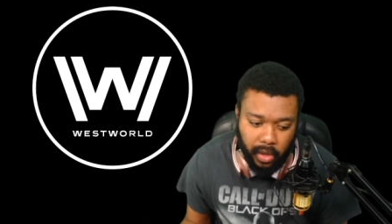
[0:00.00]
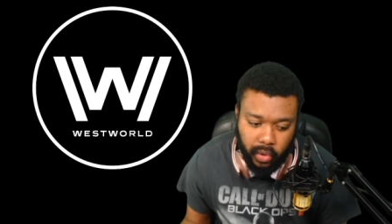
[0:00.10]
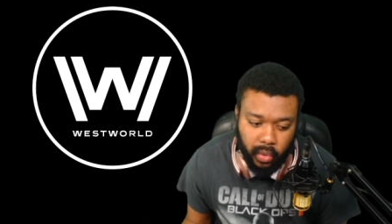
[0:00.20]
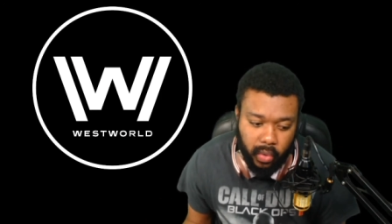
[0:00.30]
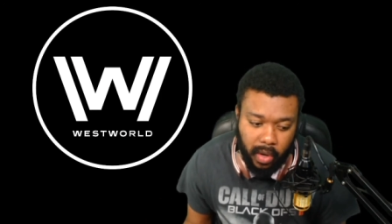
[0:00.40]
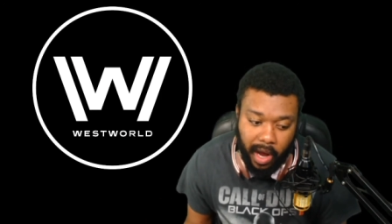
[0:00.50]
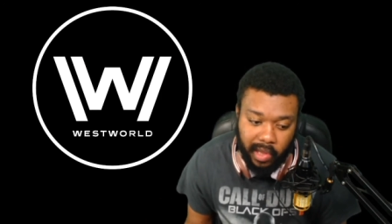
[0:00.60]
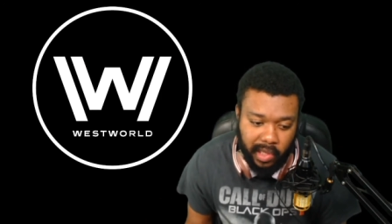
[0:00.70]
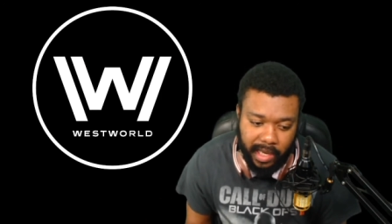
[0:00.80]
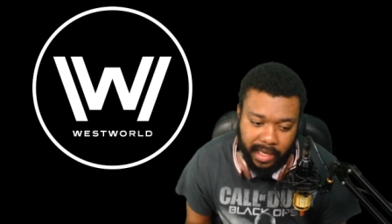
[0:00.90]
do
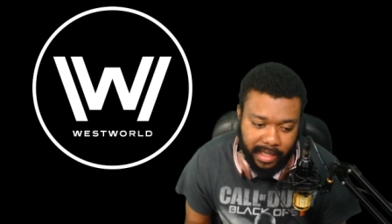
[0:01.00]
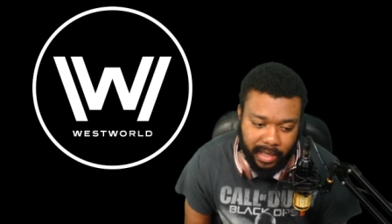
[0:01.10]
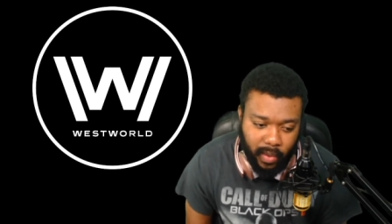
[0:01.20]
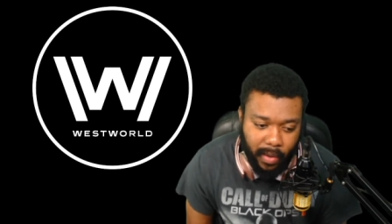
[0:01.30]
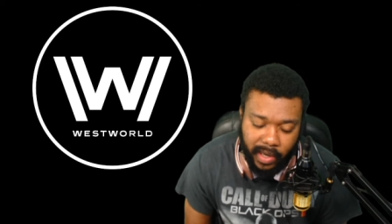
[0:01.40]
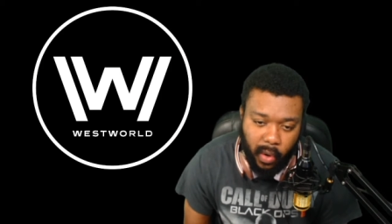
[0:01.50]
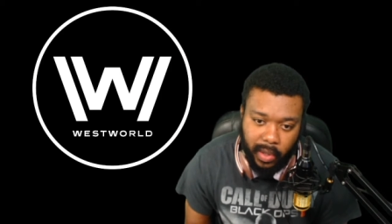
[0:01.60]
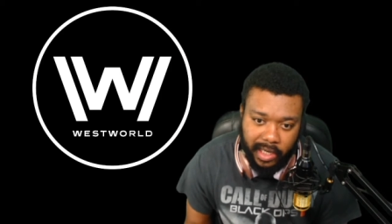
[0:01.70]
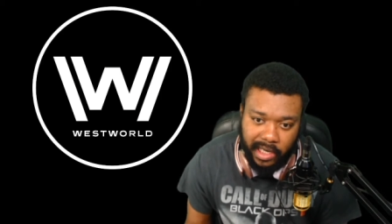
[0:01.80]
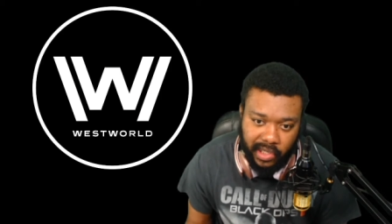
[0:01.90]
other things, that's why we go
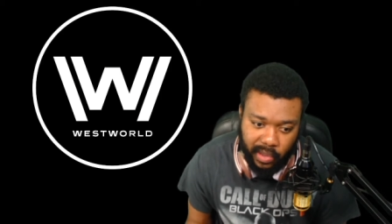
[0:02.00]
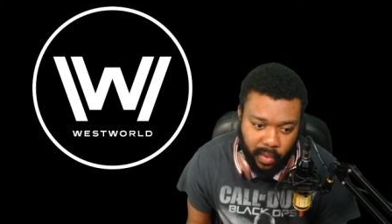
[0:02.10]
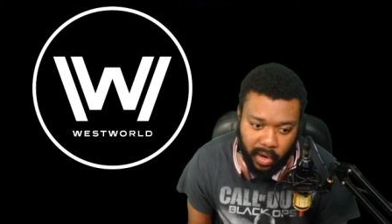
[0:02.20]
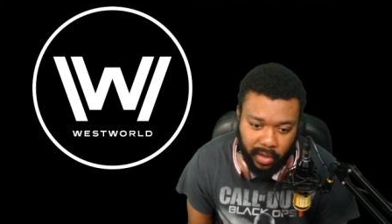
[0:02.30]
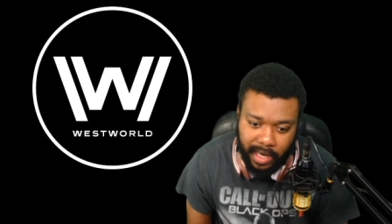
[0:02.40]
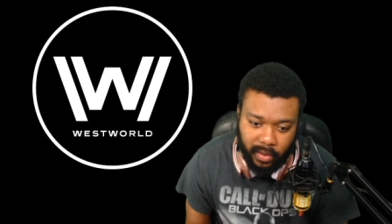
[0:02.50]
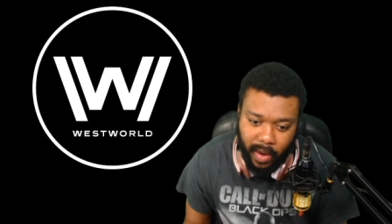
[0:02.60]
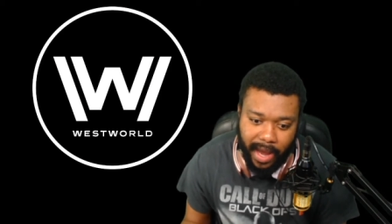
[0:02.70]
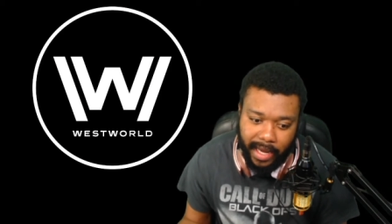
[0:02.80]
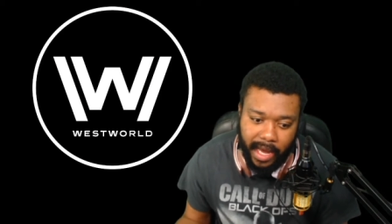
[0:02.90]
to Disney World, that's
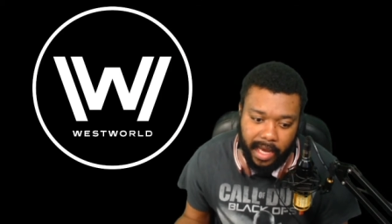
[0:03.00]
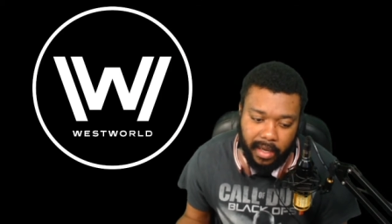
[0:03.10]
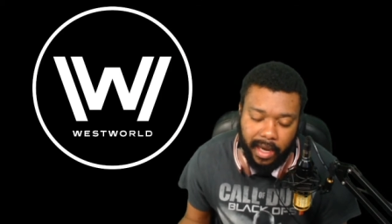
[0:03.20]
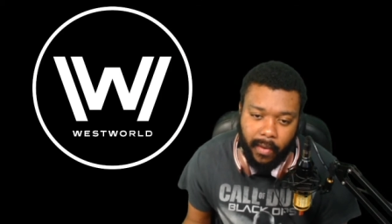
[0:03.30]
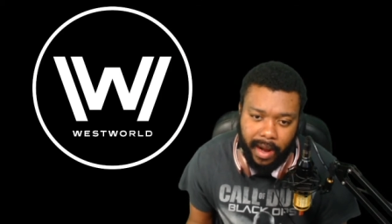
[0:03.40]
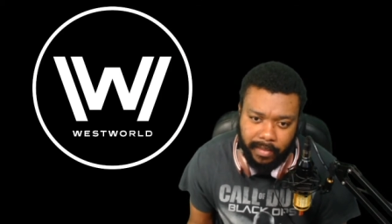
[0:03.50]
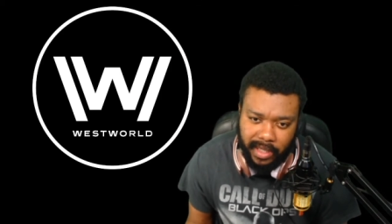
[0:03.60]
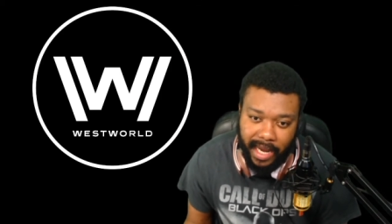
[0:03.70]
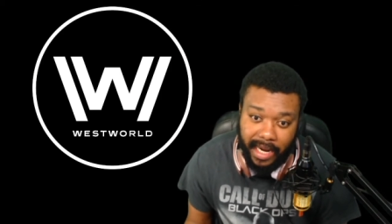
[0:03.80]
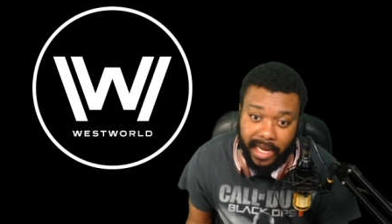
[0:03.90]
why, you get what I'm
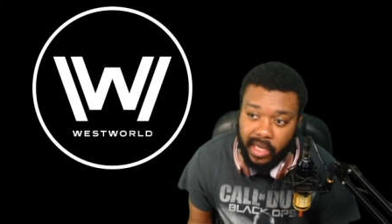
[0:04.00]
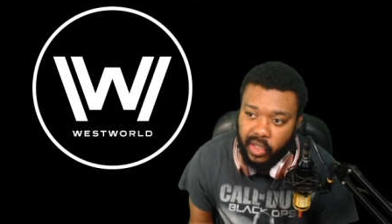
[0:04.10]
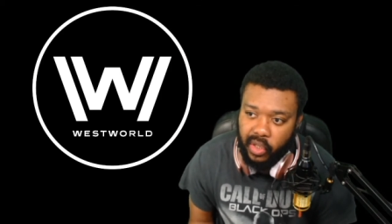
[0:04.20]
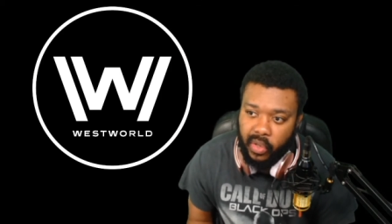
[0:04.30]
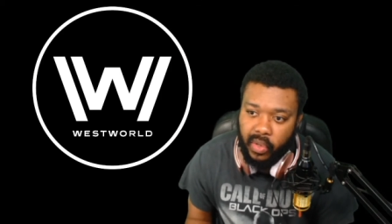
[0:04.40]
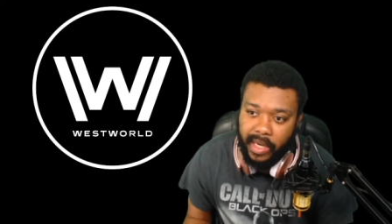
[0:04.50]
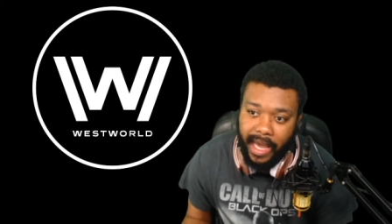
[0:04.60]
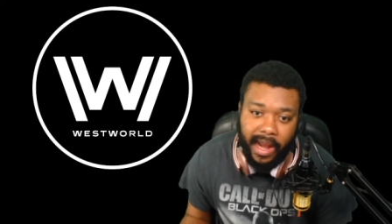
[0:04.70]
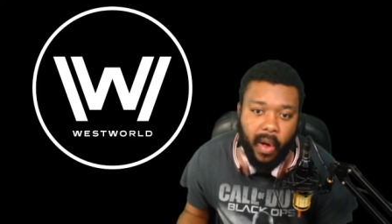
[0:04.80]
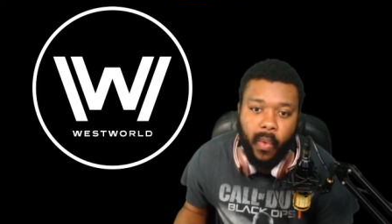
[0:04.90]
saying, is to
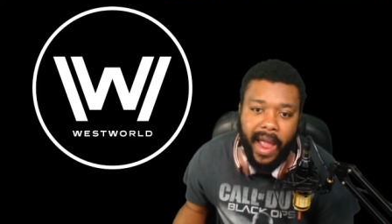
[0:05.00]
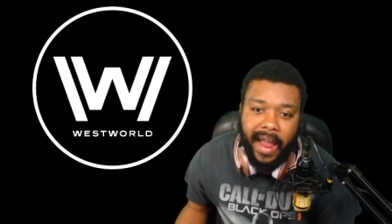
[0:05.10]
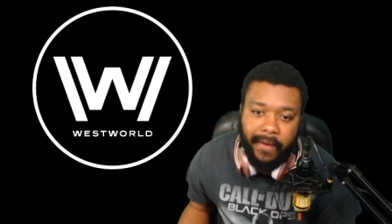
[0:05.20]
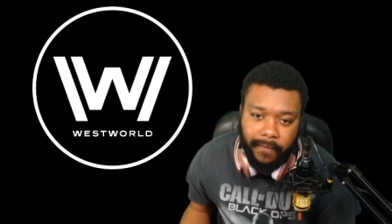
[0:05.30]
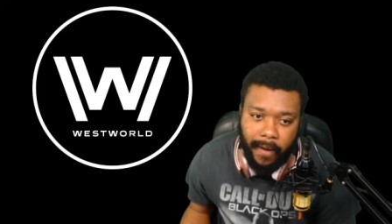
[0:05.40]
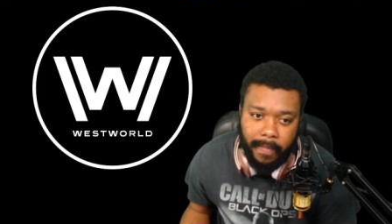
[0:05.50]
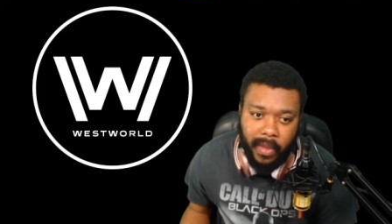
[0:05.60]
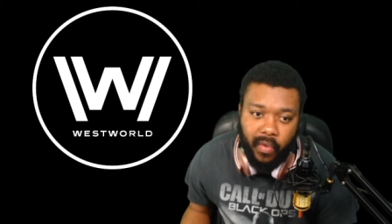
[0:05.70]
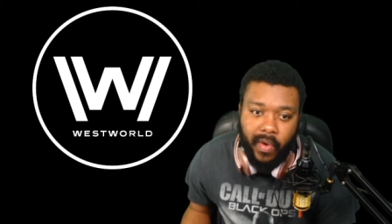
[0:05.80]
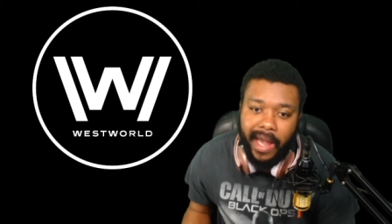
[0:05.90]
get away from
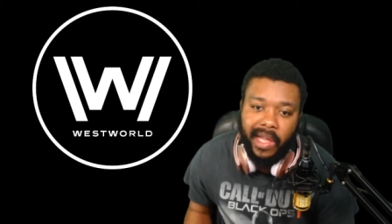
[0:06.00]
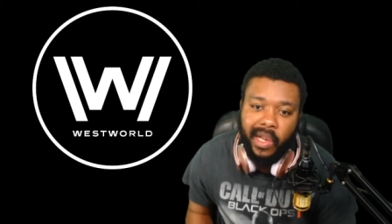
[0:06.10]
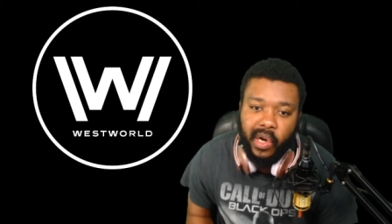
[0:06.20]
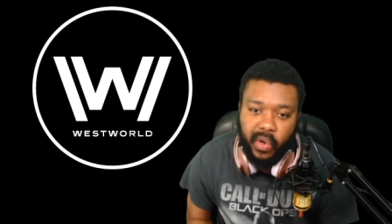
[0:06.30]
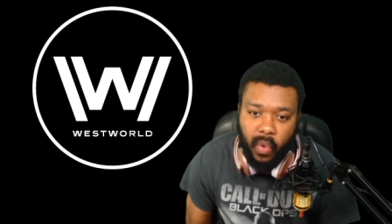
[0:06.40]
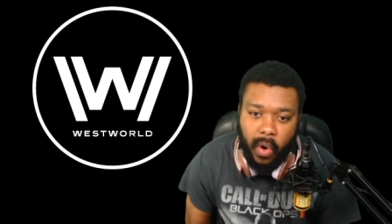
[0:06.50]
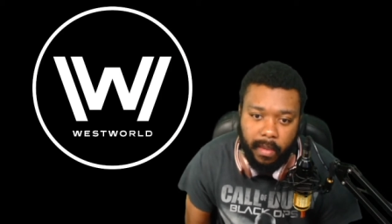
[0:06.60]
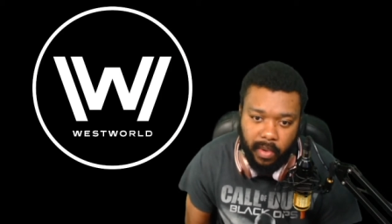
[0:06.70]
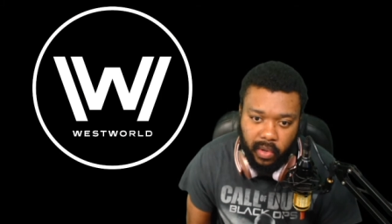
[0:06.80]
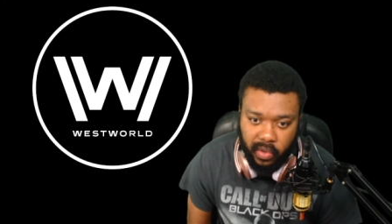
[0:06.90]
the regular
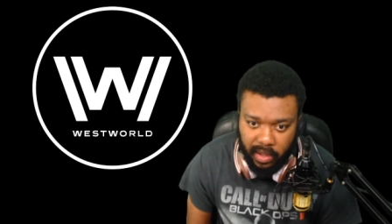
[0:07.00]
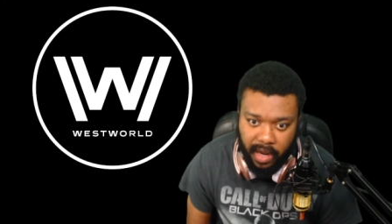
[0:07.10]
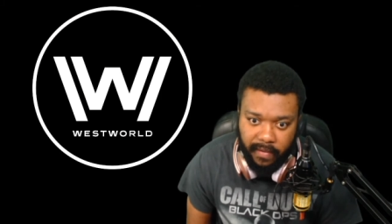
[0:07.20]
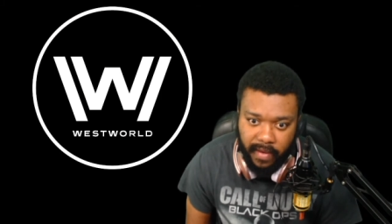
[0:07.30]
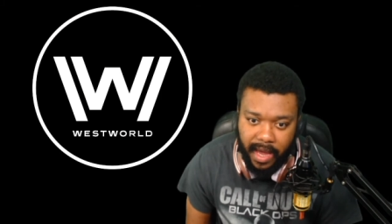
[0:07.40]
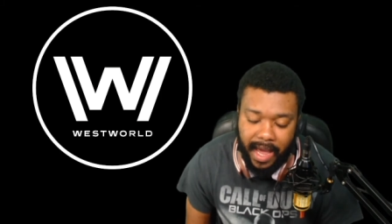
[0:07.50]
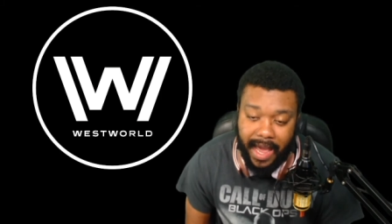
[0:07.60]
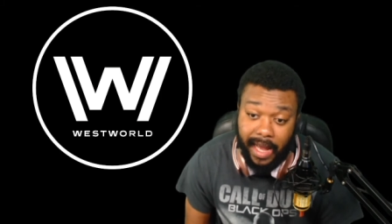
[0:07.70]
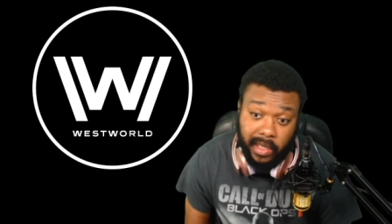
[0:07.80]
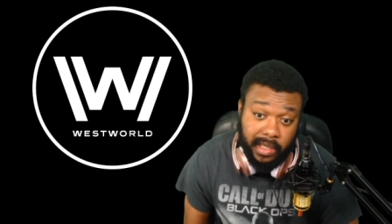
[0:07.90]
normal stuff
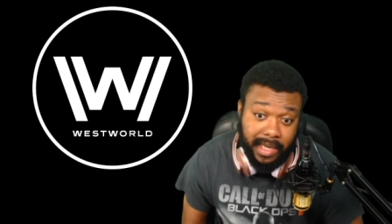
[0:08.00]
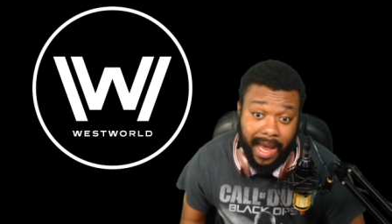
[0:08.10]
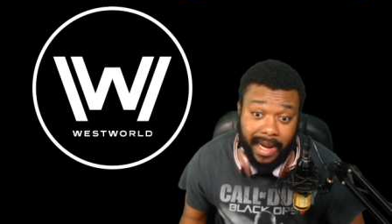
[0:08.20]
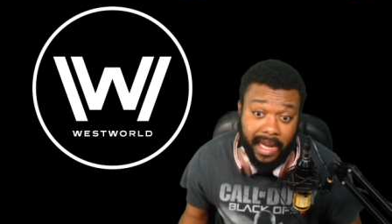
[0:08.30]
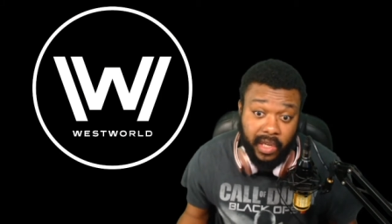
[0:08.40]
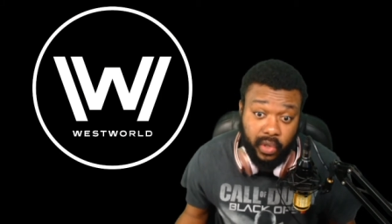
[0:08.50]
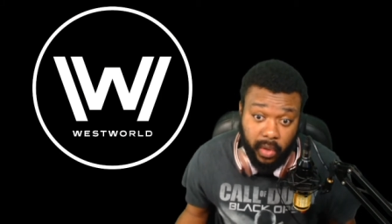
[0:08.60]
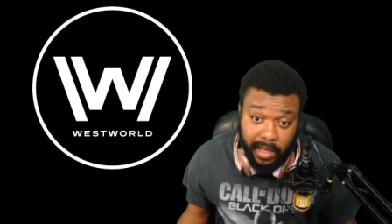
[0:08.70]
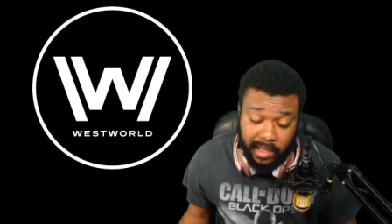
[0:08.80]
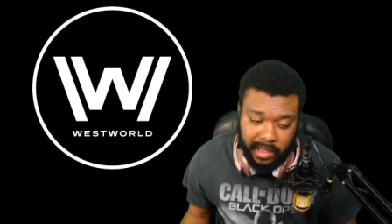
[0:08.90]
and just kind of
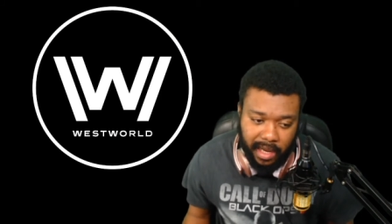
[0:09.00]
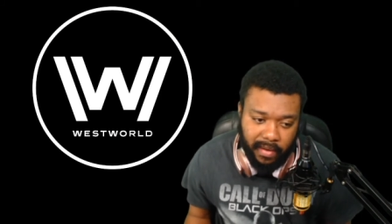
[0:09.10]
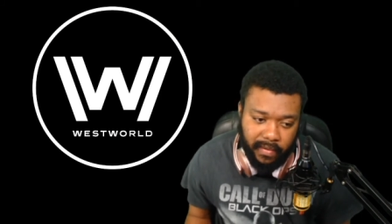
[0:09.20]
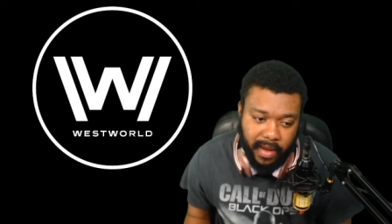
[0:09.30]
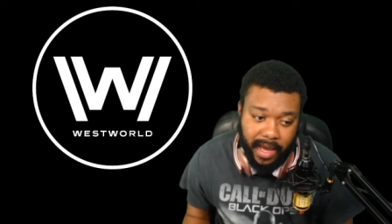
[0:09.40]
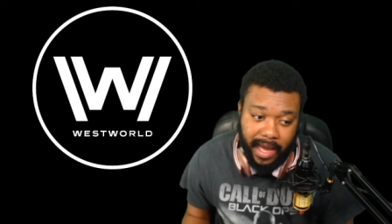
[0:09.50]
enjoy yourself.